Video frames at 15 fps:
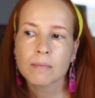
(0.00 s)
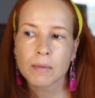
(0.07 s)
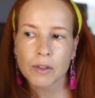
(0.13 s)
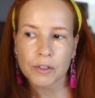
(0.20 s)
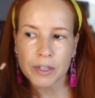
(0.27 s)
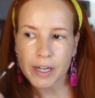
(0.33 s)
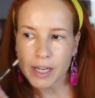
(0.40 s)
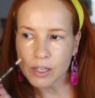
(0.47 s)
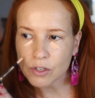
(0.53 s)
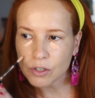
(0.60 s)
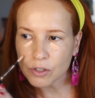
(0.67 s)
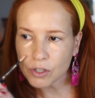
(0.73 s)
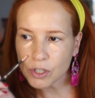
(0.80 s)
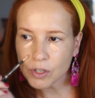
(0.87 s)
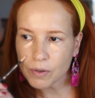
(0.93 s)
Mother
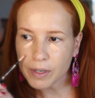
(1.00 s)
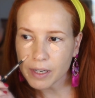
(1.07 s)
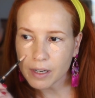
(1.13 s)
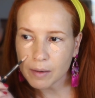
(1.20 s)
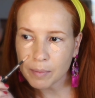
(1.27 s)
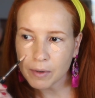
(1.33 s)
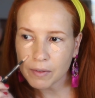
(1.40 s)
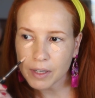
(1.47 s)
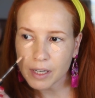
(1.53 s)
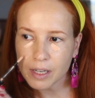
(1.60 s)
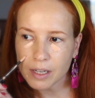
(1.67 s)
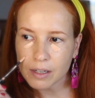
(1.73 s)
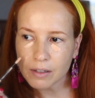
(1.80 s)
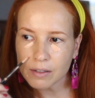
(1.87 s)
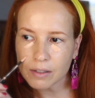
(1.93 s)
Nature showing up over
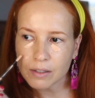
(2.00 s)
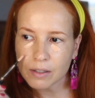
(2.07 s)
here,